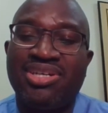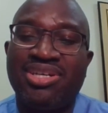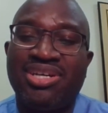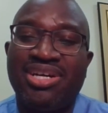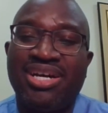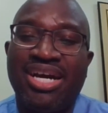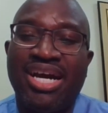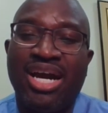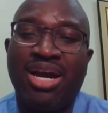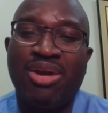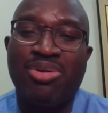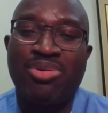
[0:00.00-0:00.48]

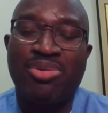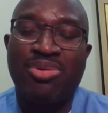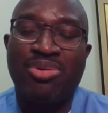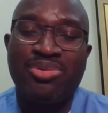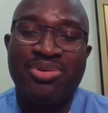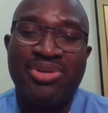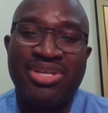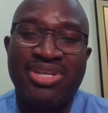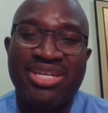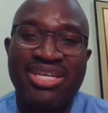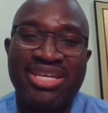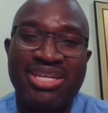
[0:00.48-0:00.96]
how are we
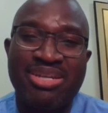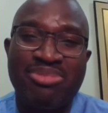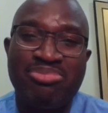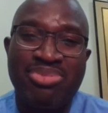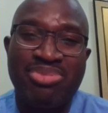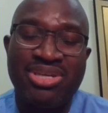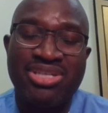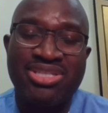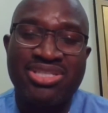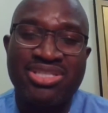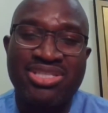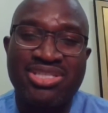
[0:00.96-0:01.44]
going to get the
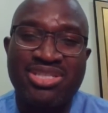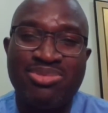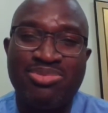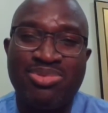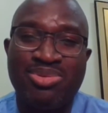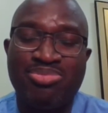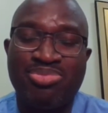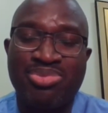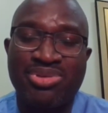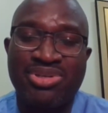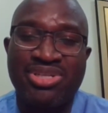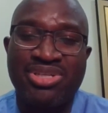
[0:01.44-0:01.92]
patients to be
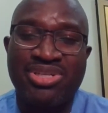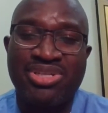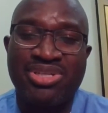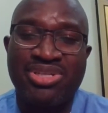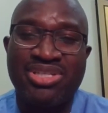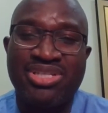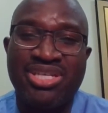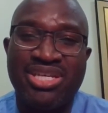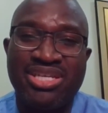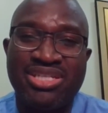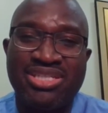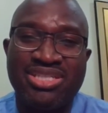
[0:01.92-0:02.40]
print the
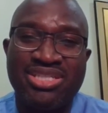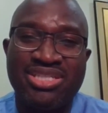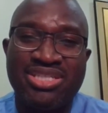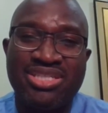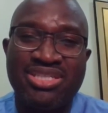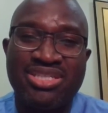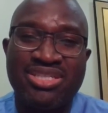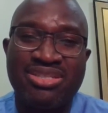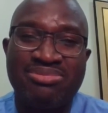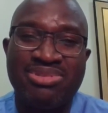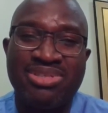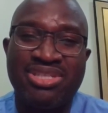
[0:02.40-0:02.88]
day sheet.
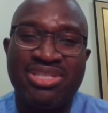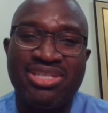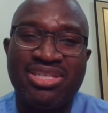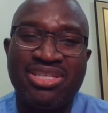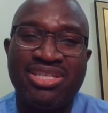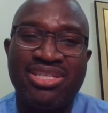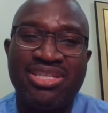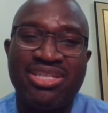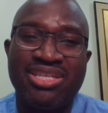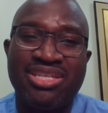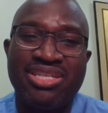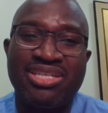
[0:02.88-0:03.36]
I mean,
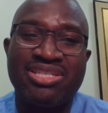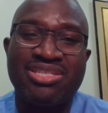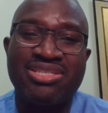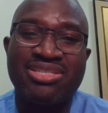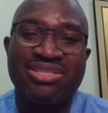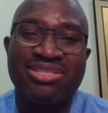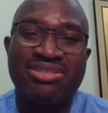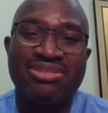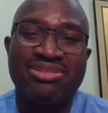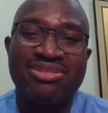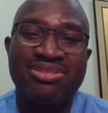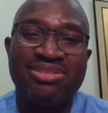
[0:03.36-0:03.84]

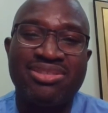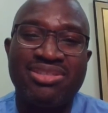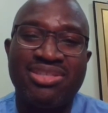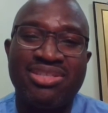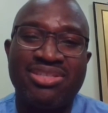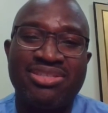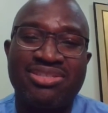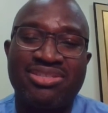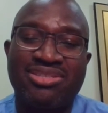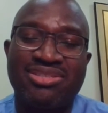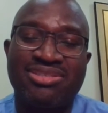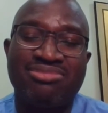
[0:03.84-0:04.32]

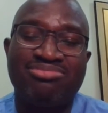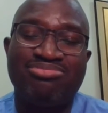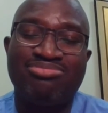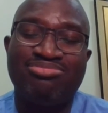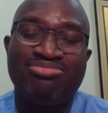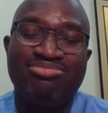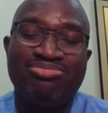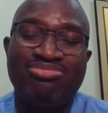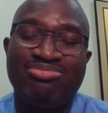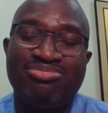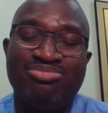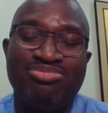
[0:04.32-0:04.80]
it's
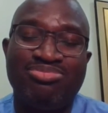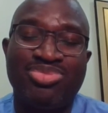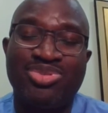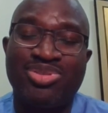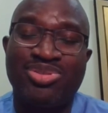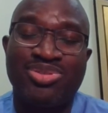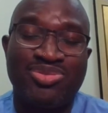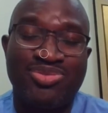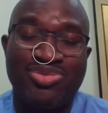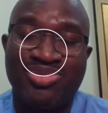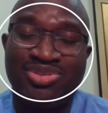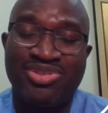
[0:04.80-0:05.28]

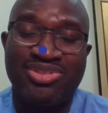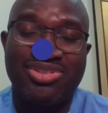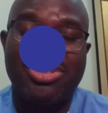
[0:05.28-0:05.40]
beautiful.